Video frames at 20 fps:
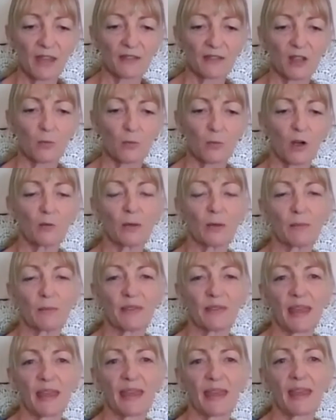while we were
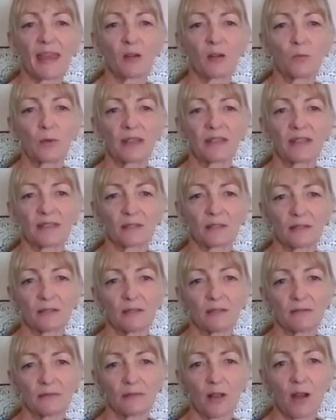there, we sort
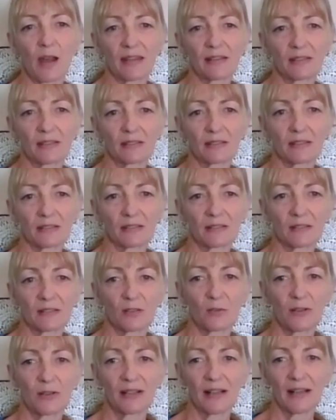of lightened
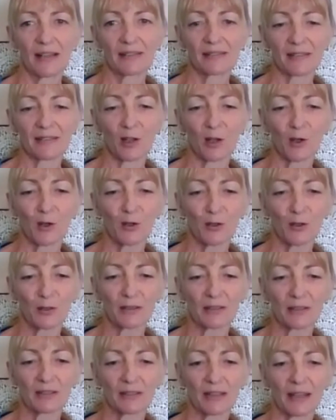Cornelia's
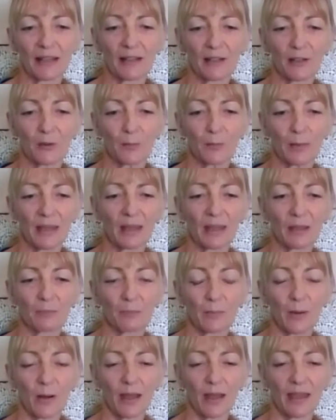load a little
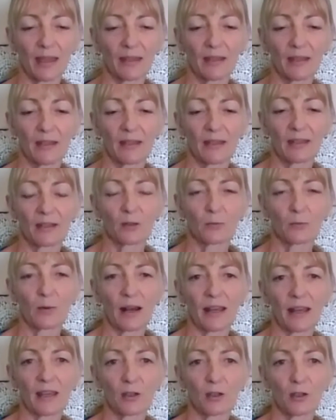bit by
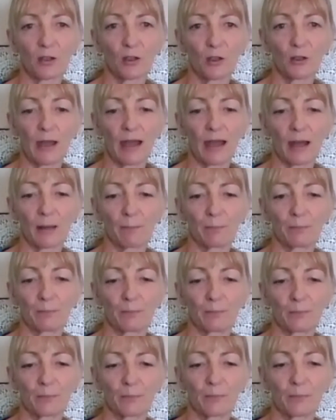running her
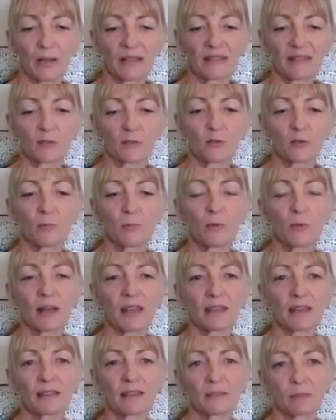preschool
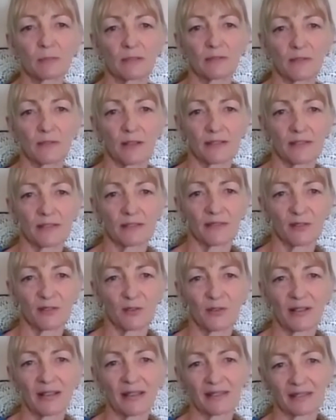mornings with lots of
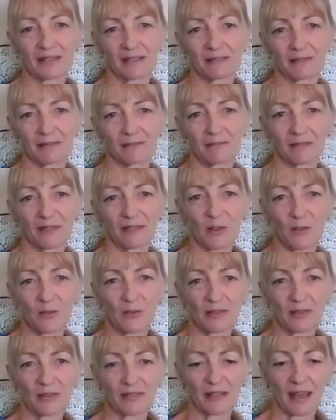stories and
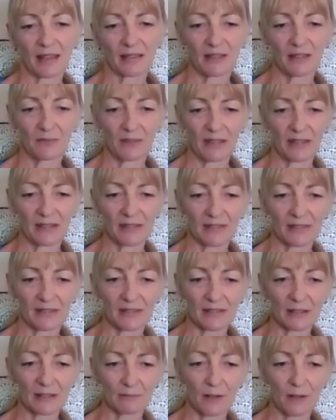songs and activities and
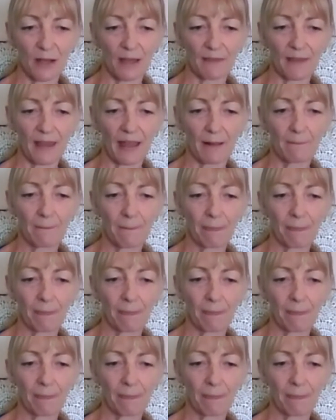stuff like that.